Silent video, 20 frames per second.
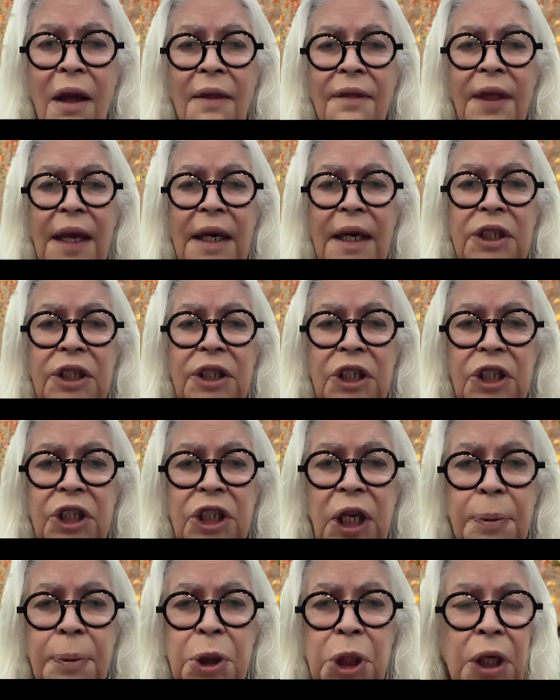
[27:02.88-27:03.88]
that is
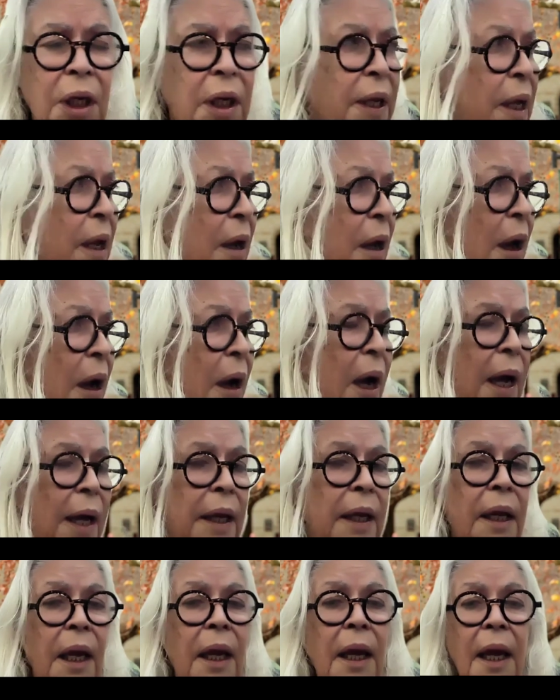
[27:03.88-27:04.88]
exceptionally
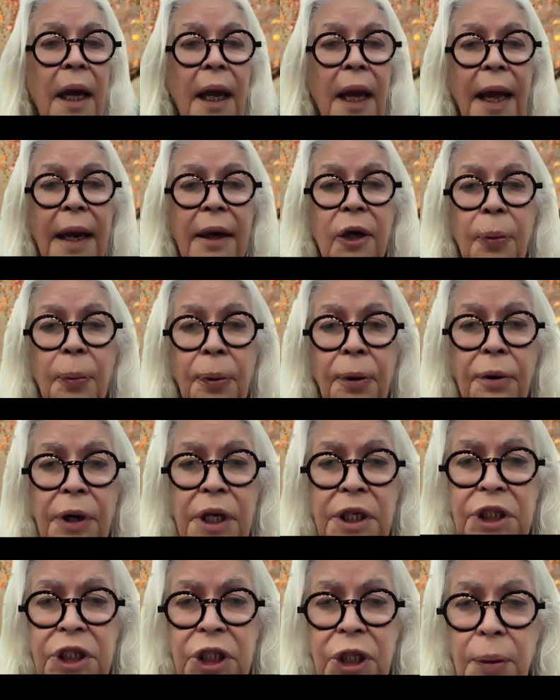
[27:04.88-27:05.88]
high and
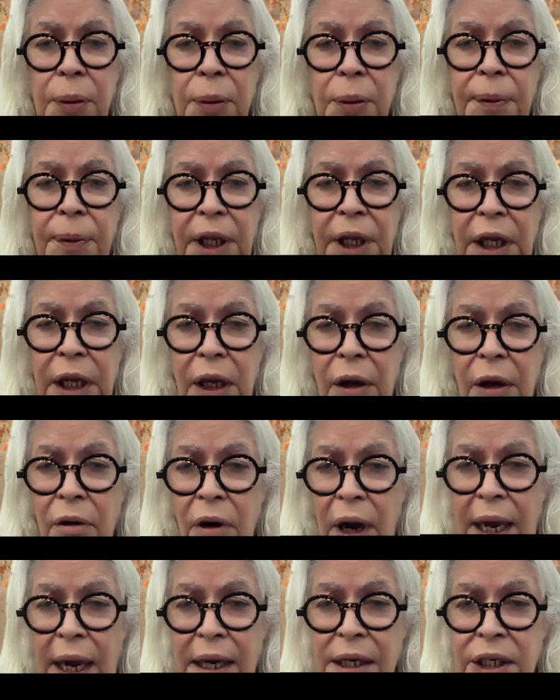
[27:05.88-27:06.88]
appreciably
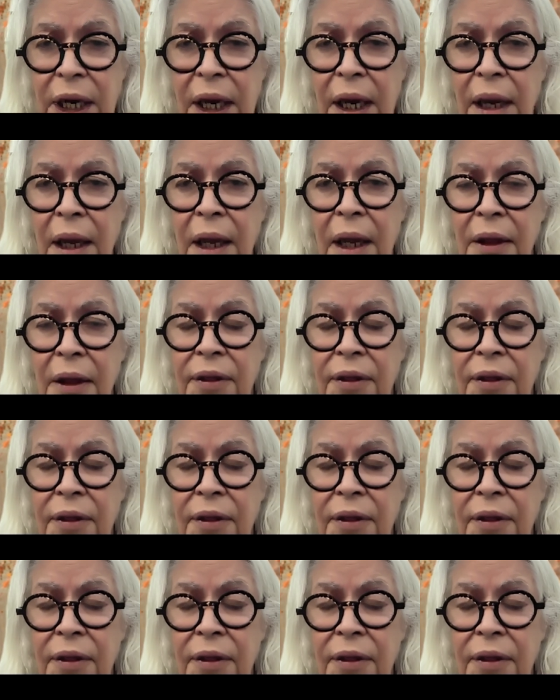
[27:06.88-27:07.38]
greater